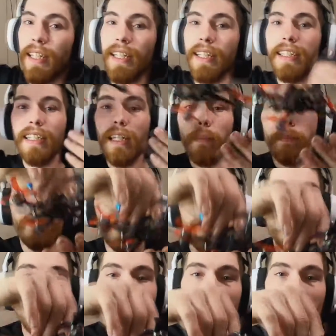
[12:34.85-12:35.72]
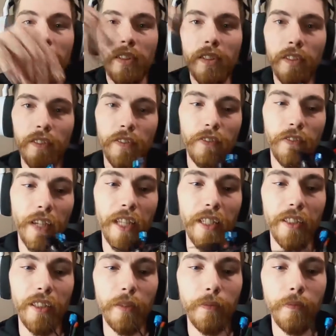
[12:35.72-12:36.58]
Gep RC
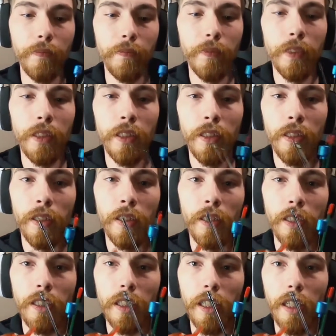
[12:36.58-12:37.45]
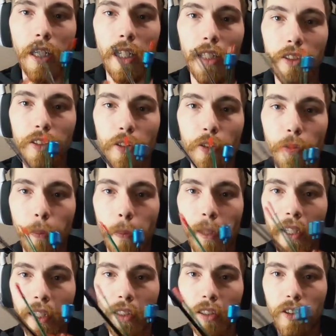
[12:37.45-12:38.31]
Phantom
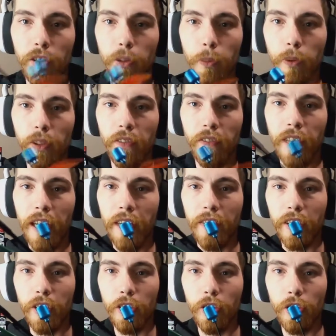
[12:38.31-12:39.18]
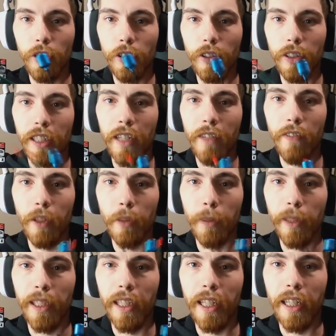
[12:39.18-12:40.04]
toothpick, 2.5 inch, not very big
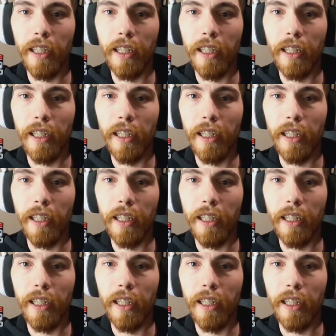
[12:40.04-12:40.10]
guy.